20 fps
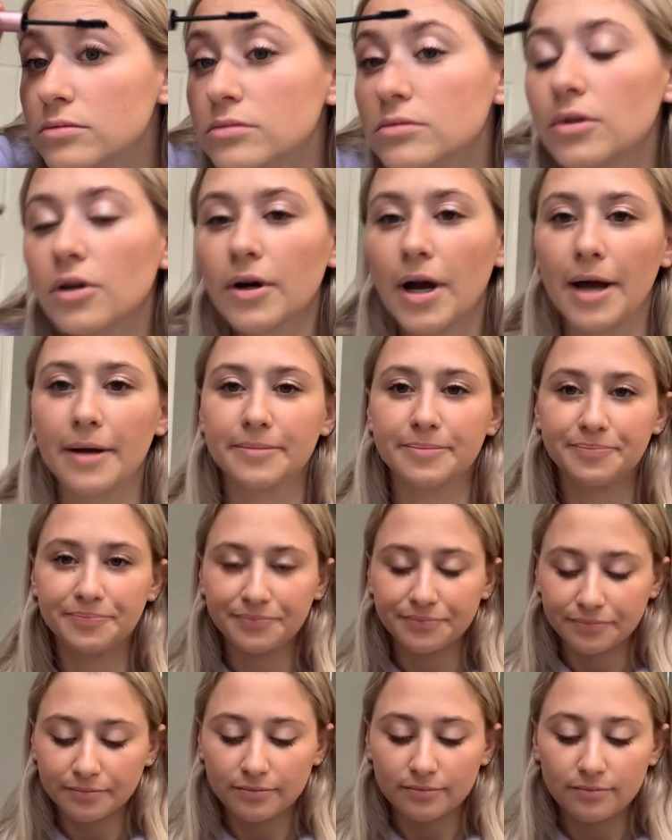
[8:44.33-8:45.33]
Okay.
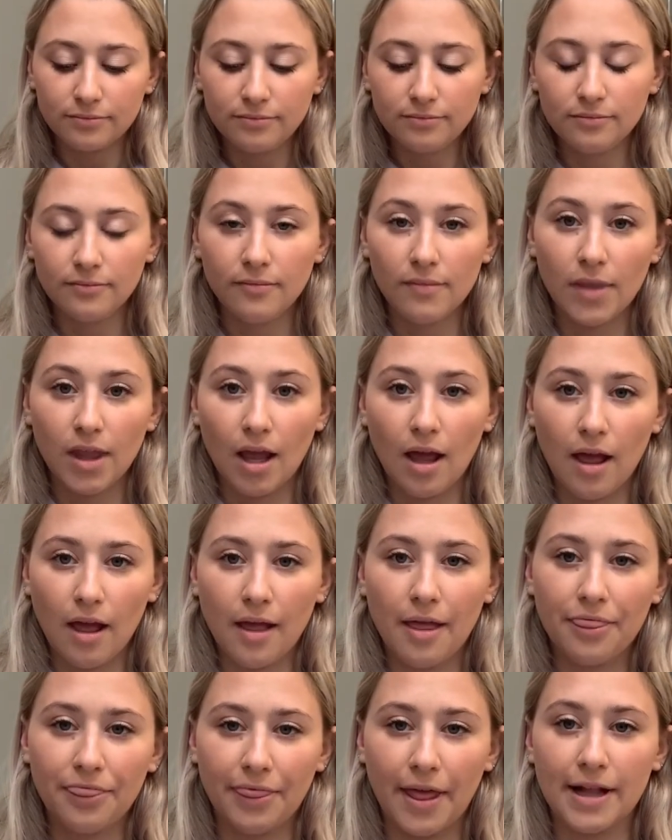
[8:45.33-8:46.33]

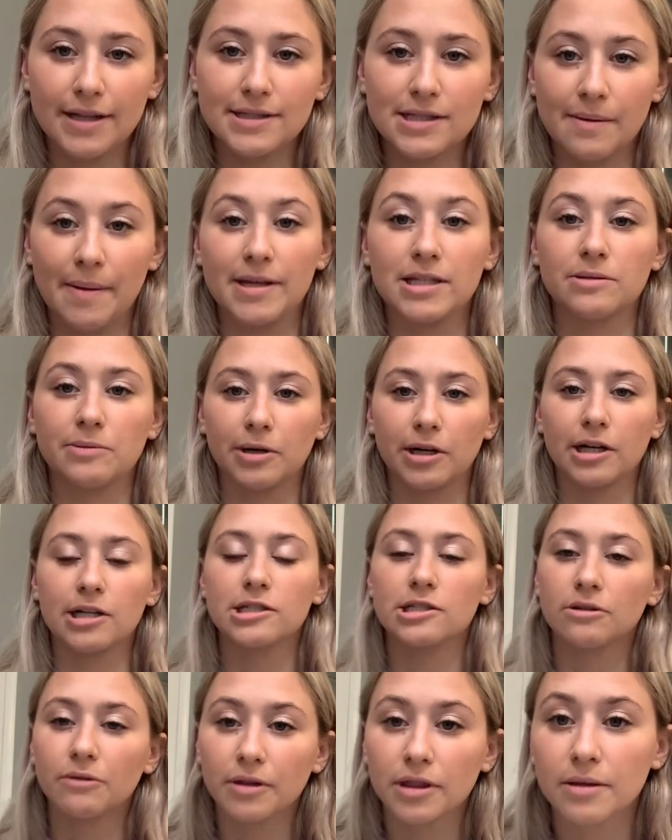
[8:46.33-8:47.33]
That's the best we're gonna
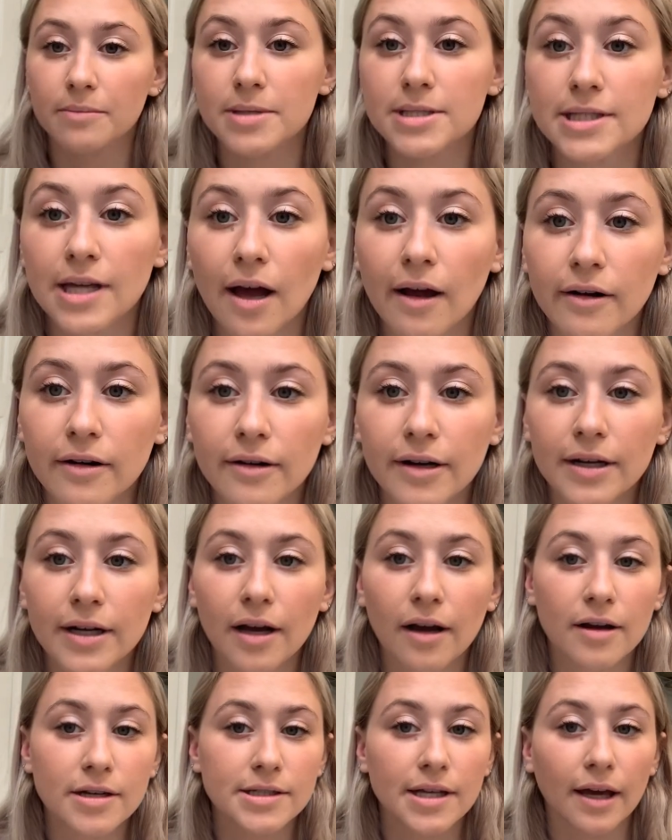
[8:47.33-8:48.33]
do with the mascara right now
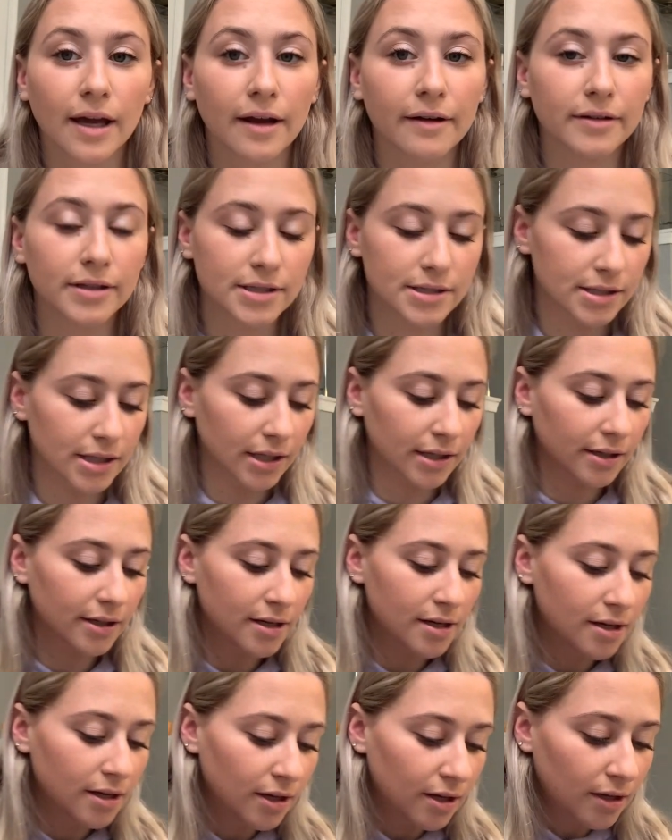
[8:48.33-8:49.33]
because I can't really see.
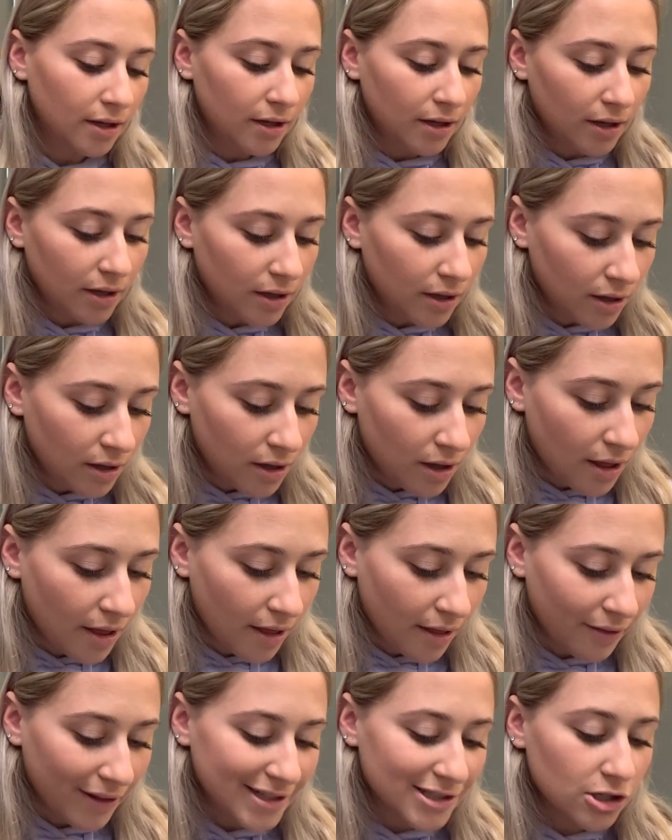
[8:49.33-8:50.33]

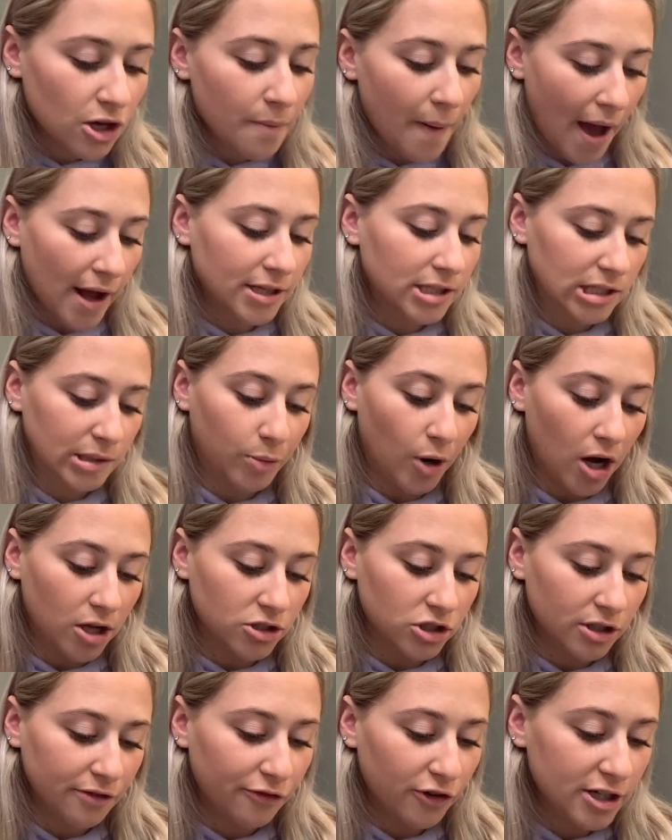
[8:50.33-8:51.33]
Let's go back to the
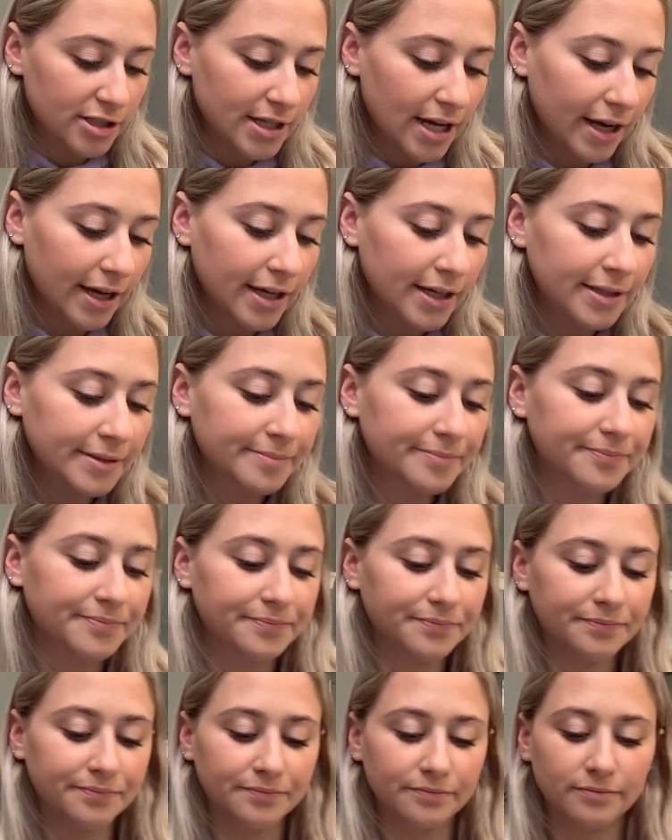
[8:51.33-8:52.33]
bronzer for a second.
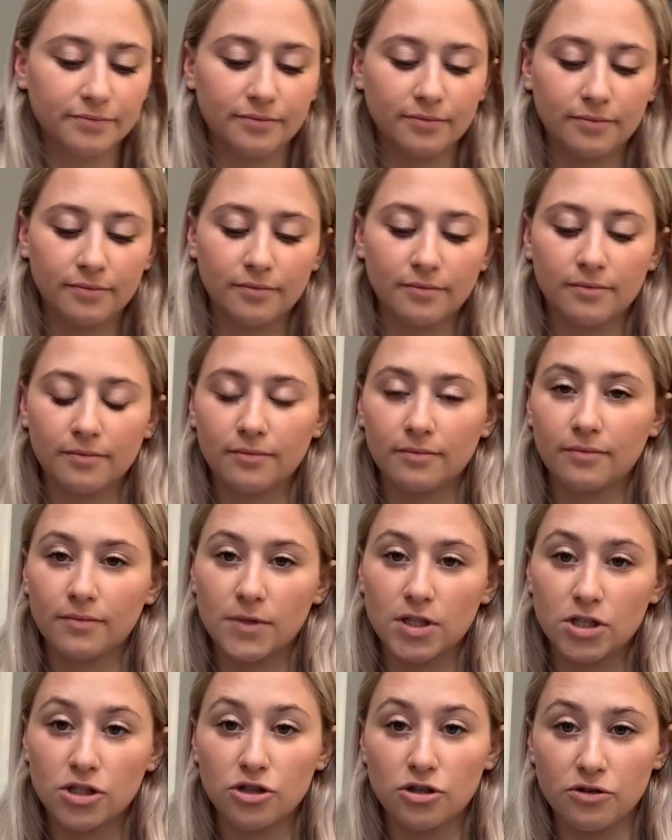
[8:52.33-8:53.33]

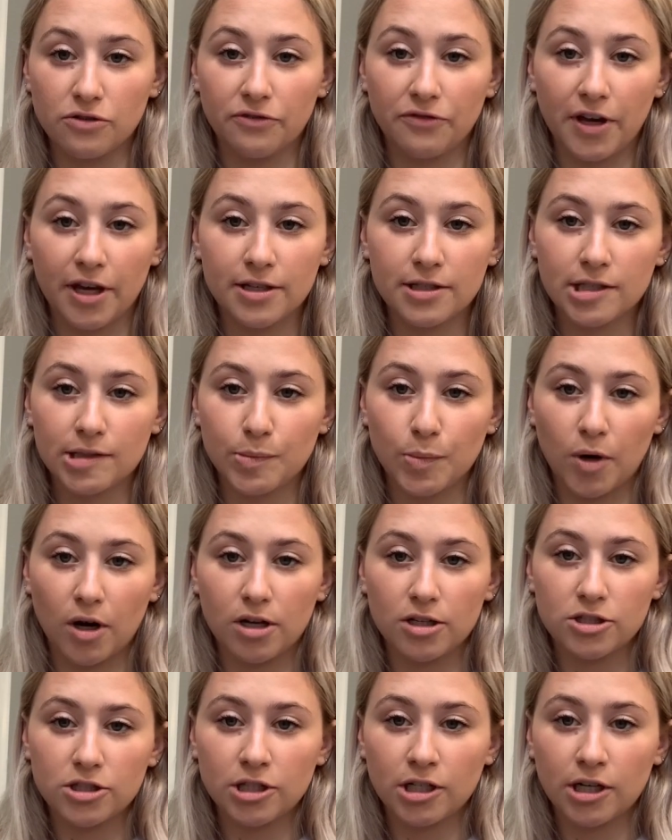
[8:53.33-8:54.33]
Too Faced
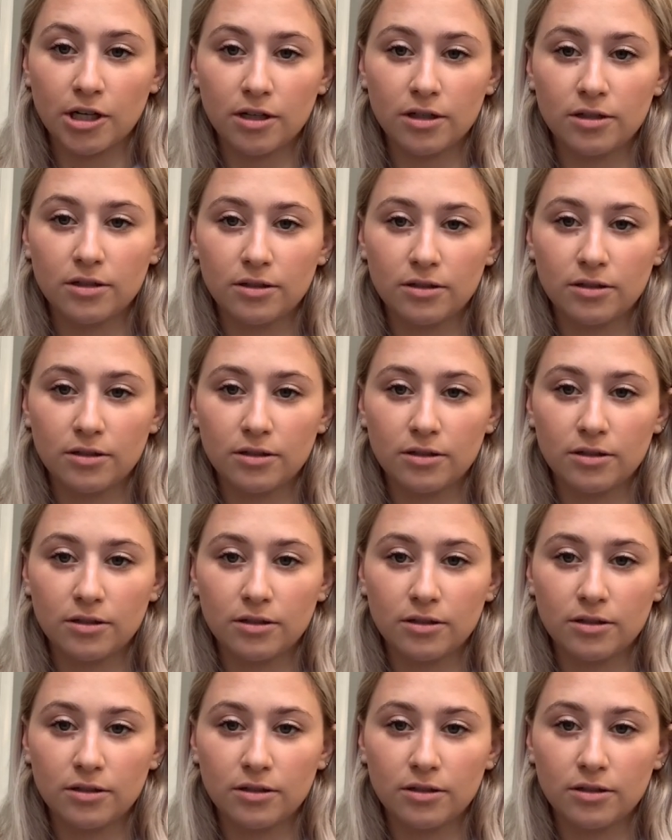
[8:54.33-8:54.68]
bronzer.